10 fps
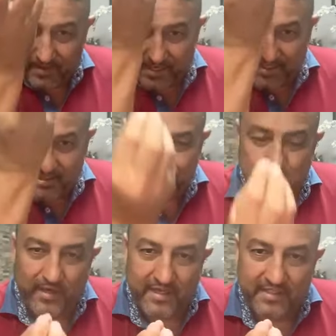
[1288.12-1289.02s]

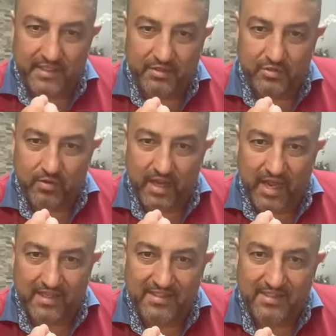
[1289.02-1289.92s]
expressing to
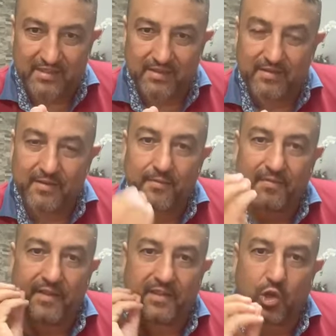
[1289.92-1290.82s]
us
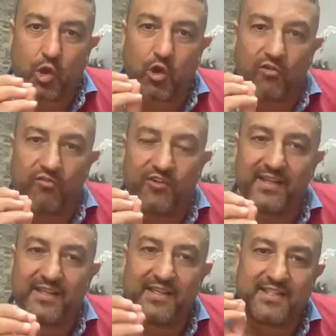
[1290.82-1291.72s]
that
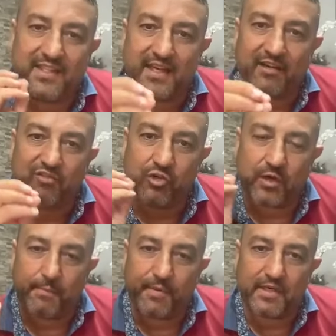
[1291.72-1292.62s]
conflict is there for
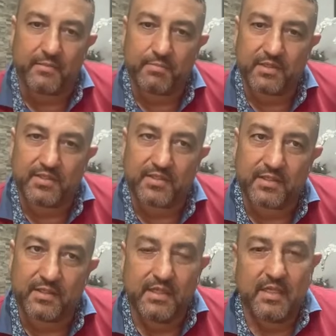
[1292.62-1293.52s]
a
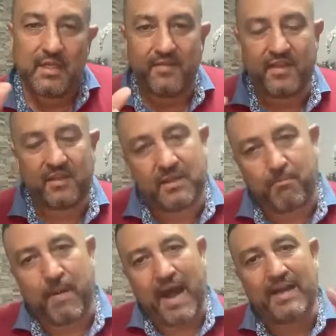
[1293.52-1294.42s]
purpose, that the
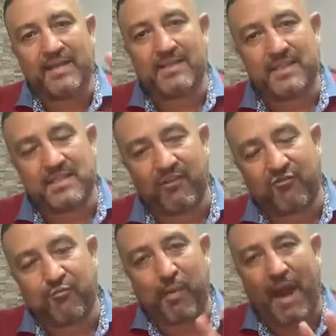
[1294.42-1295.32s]
balances of
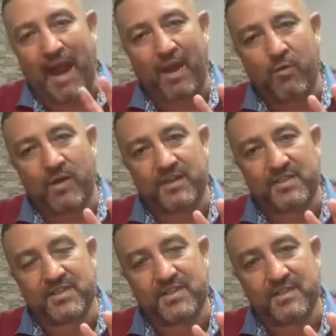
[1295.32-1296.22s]

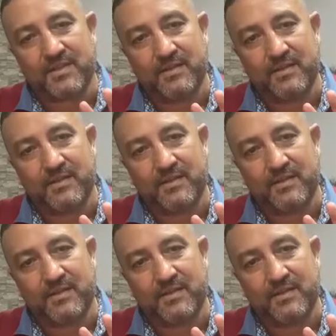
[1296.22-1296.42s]
powers